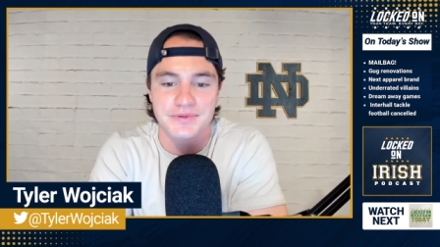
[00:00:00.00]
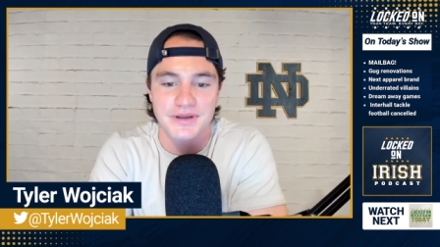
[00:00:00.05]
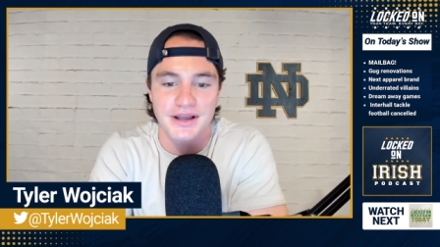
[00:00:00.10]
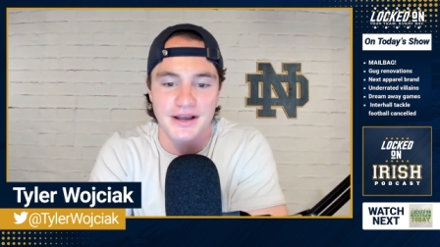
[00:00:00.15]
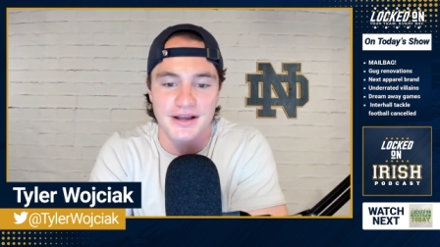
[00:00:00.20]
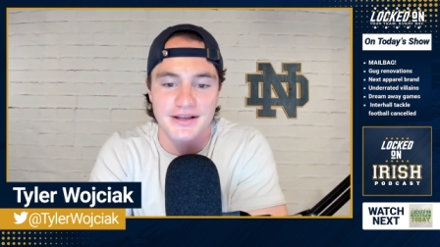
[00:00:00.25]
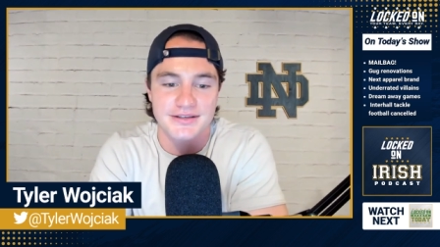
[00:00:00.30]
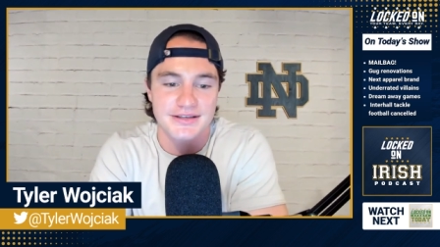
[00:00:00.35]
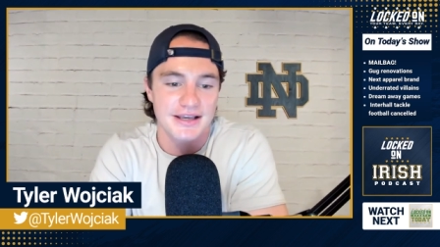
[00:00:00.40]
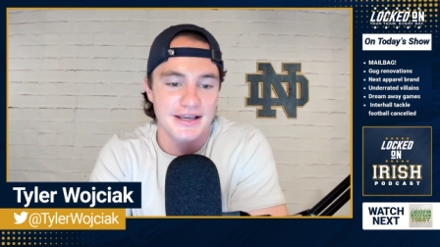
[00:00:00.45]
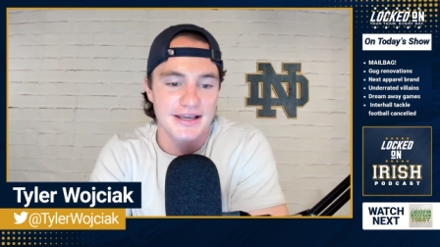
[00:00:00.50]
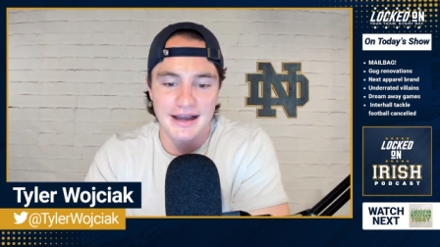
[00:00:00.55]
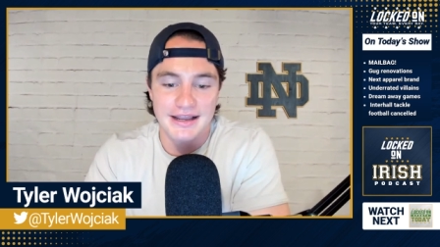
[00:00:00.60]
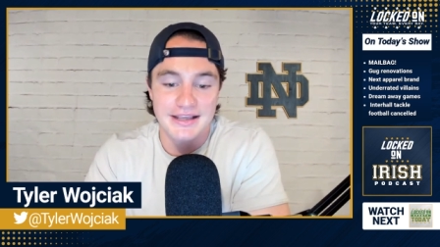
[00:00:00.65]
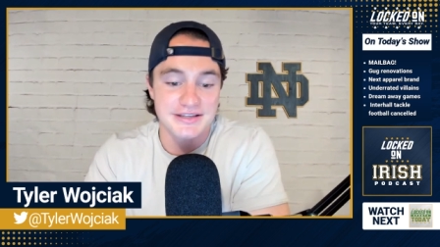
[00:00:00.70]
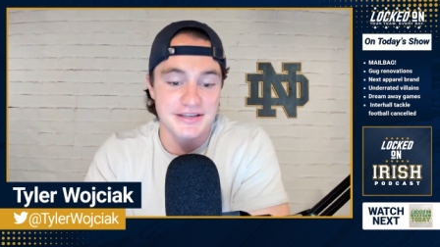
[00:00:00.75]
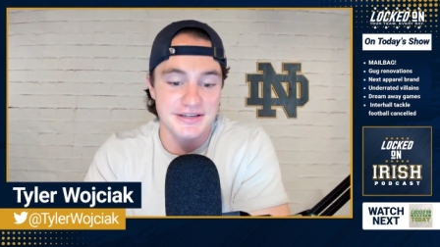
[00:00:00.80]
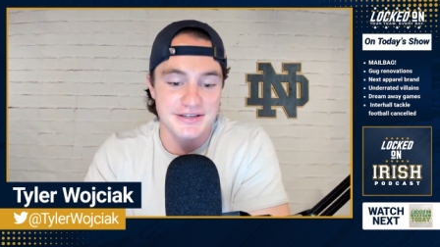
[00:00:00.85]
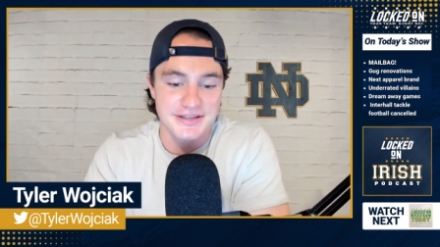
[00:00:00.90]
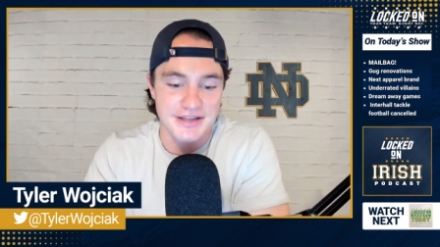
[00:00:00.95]
because
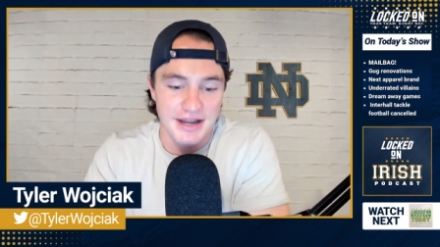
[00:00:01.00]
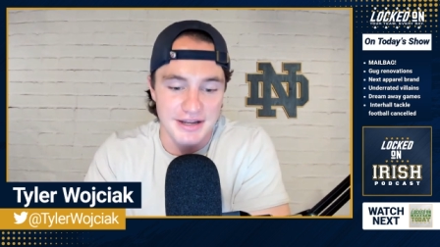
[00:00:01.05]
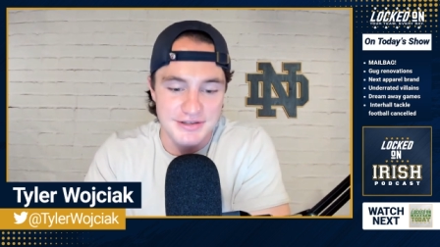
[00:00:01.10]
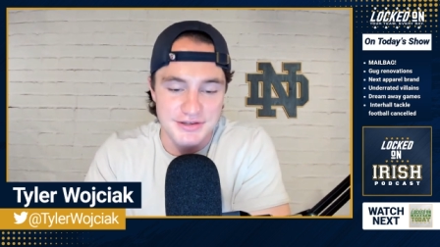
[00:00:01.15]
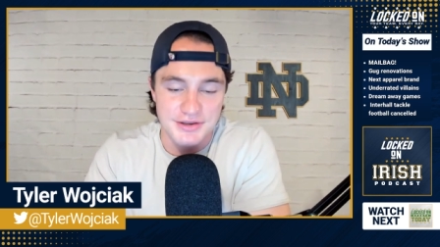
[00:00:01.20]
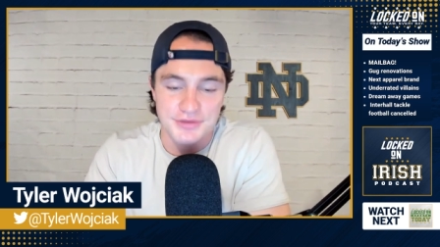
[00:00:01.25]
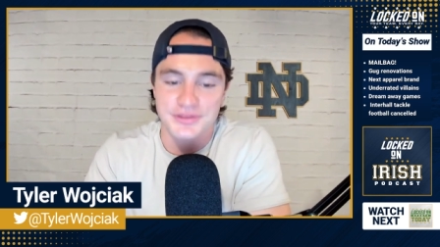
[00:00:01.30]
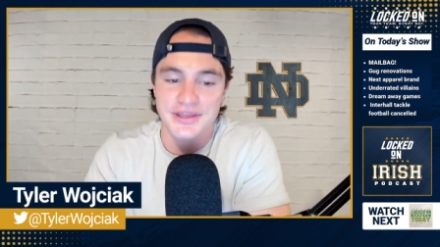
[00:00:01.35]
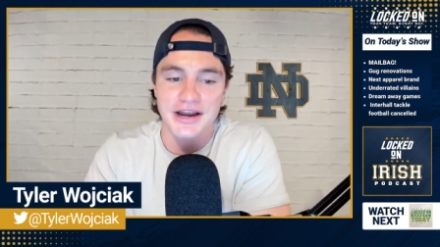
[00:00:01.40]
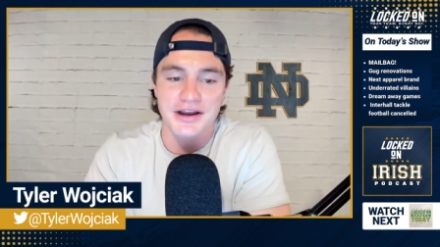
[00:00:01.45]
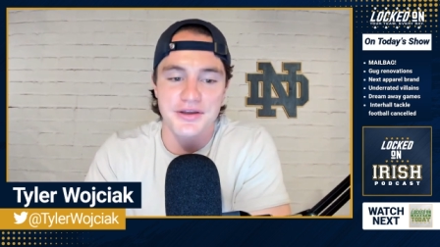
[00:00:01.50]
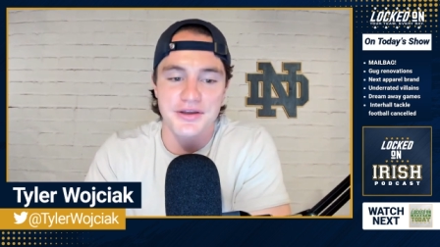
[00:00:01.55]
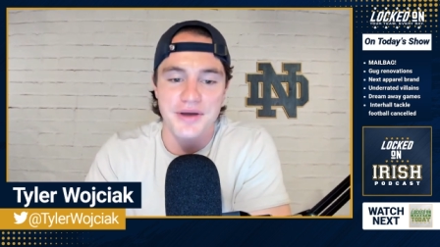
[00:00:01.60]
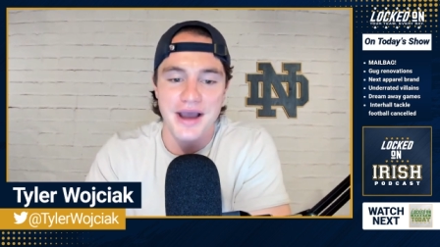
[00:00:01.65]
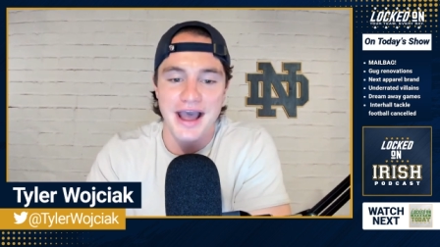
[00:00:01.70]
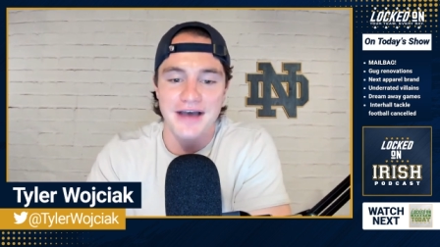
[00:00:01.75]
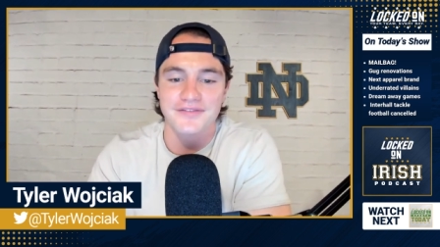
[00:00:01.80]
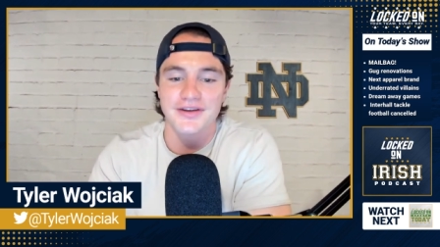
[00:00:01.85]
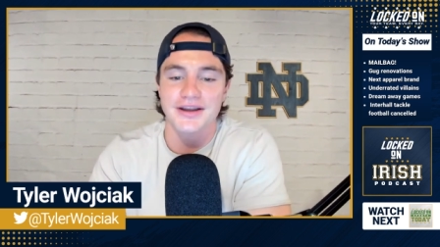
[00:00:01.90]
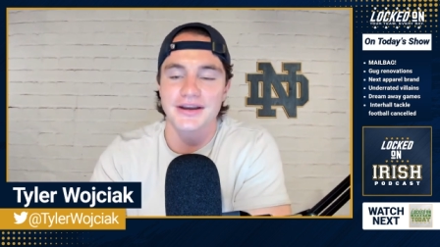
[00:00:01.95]
he's a stud. So there you
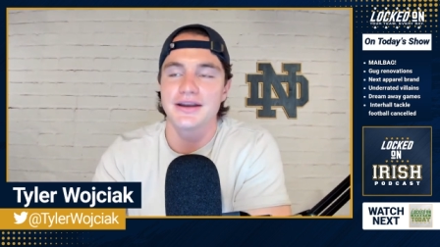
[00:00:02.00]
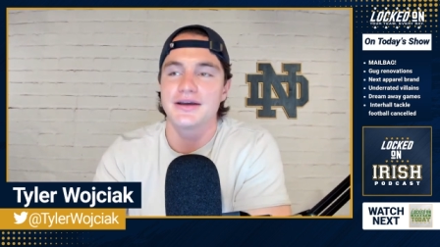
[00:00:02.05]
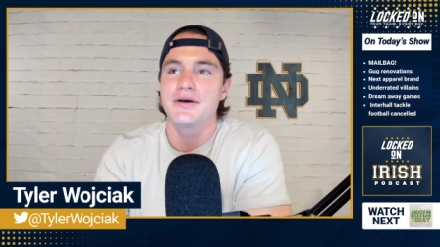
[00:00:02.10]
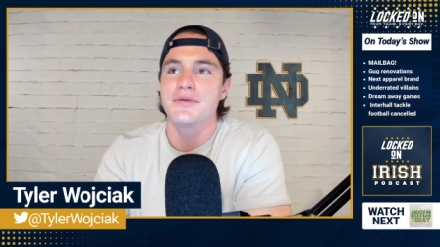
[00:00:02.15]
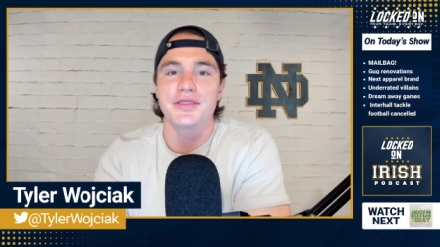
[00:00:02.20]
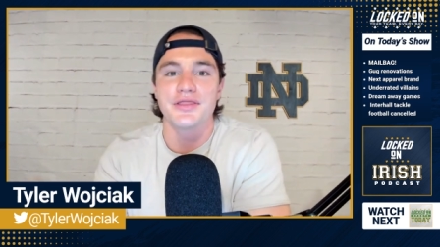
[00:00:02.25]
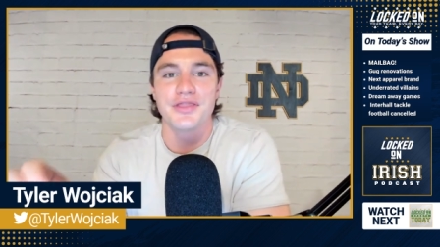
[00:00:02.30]
have it.